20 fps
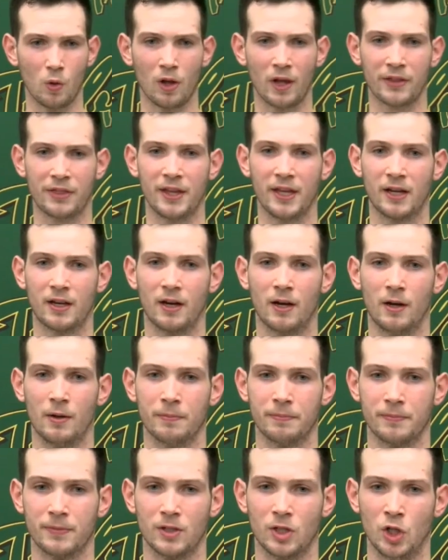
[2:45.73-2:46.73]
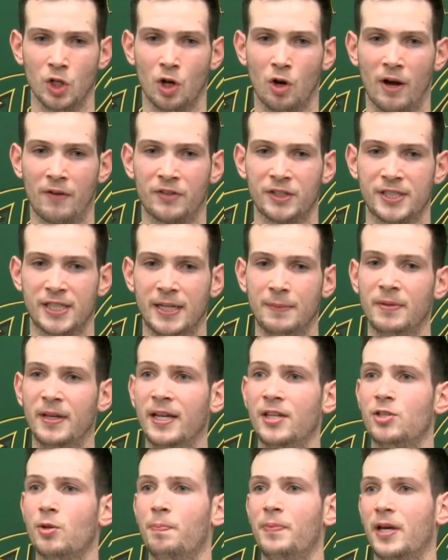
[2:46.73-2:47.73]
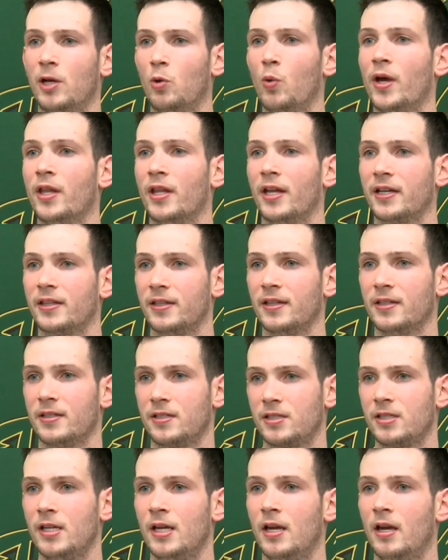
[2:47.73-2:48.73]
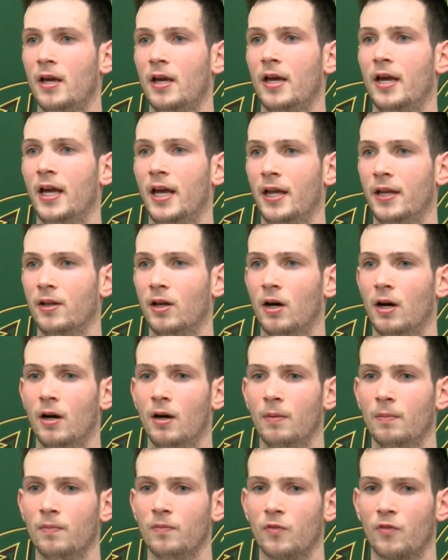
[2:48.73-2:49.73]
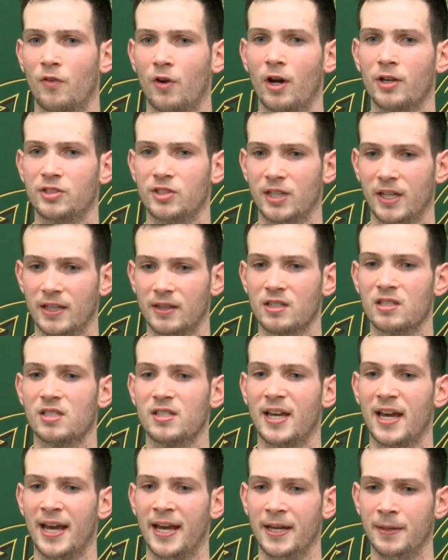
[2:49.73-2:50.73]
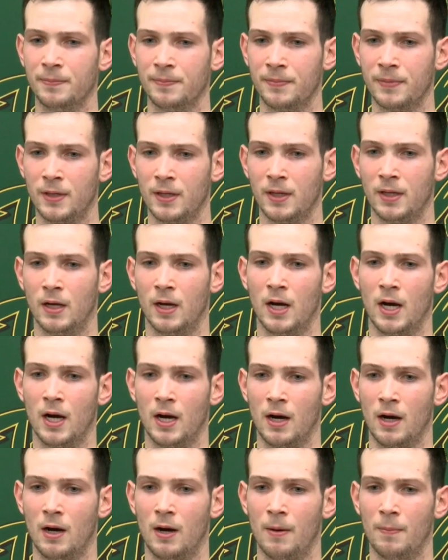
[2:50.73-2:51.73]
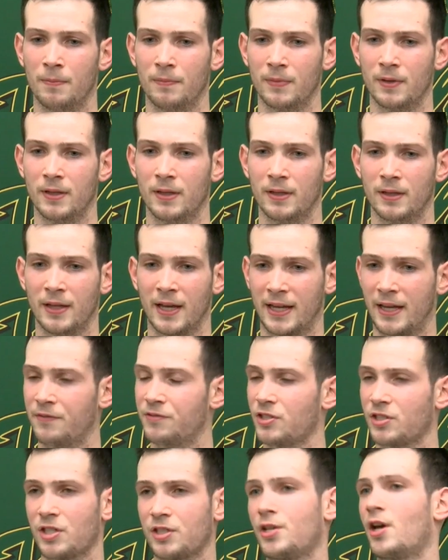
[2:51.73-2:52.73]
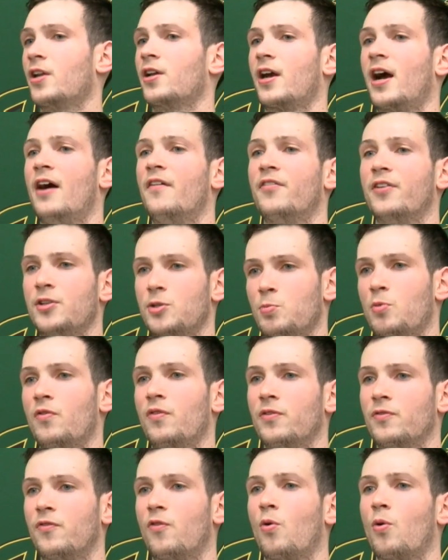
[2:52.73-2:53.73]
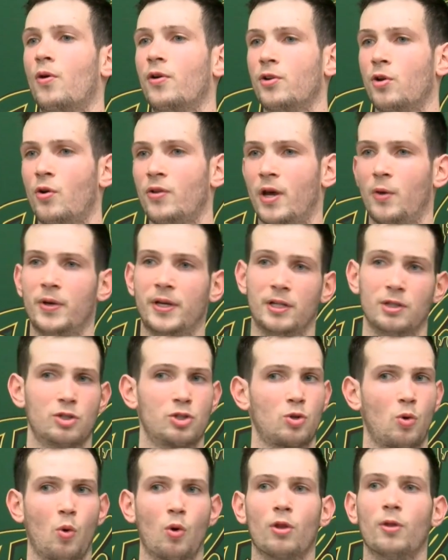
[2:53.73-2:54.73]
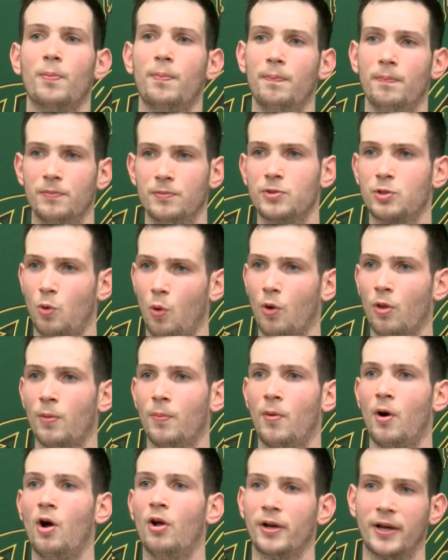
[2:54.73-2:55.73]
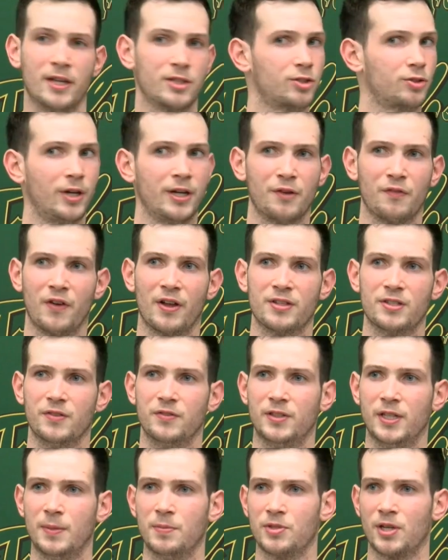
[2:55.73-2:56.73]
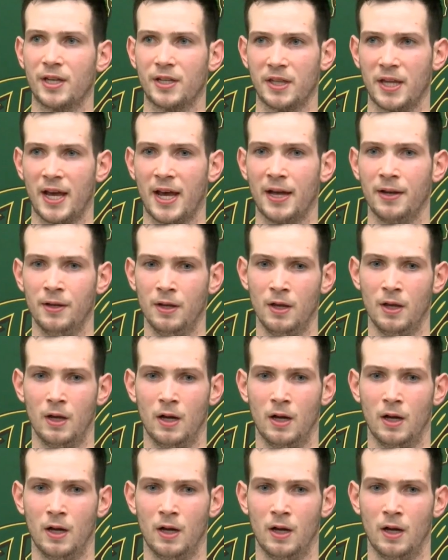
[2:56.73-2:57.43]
Well, I think you know, every team needs a big win like this, and for us to get this game, that gives us a ton of confidence moving forward, knowing that we can score the ball against great defensive teams like that.